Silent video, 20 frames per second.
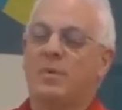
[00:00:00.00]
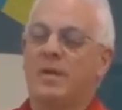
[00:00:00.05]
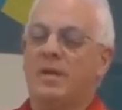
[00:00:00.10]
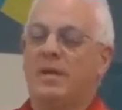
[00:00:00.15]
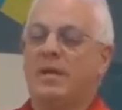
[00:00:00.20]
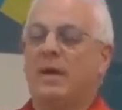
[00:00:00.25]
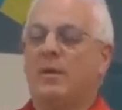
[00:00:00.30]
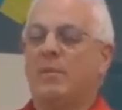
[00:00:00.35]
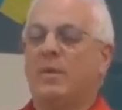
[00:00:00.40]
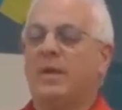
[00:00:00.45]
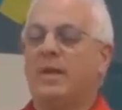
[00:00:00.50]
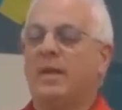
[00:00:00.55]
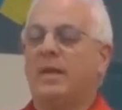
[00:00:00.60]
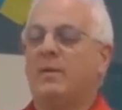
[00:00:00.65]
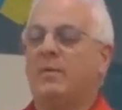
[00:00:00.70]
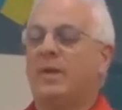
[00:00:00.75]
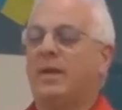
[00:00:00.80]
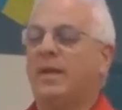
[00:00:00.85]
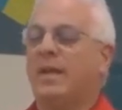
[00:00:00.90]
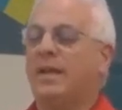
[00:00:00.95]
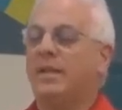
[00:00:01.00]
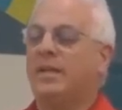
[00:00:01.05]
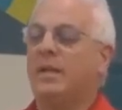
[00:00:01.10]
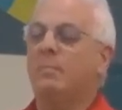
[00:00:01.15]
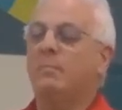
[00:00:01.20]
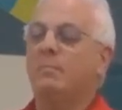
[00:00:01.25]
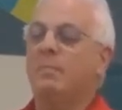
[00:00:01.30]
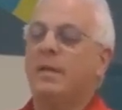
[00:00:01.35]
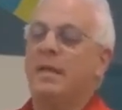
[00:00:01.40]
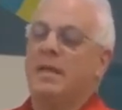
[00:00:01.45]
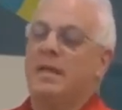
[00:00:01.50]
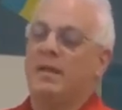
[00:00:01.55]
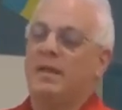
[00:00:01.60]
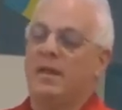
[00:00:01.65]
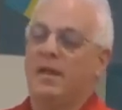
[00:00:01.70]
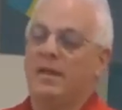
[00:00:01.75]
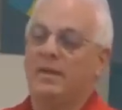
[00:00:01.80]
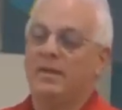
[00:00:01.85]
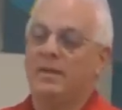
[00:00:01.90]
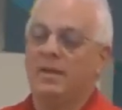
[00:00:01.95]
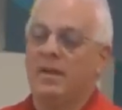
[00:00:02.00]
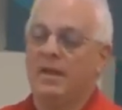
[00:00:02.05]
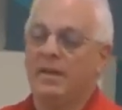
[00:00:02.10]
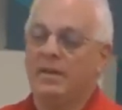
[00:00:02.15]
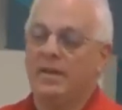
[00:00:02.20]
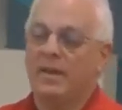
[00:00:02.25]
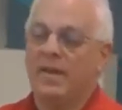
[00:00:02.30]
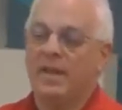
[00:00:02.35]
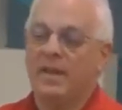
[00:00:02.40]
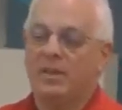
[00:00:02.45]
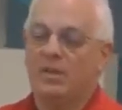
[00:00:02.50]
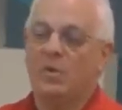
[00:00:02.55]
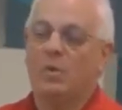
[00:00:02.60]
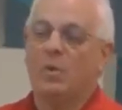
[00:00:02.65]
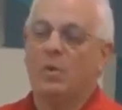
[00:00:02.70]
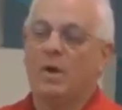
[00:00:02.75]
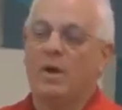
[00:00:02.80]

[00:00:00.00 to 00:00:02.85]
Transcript: we, we, we get to meet and, and to get to,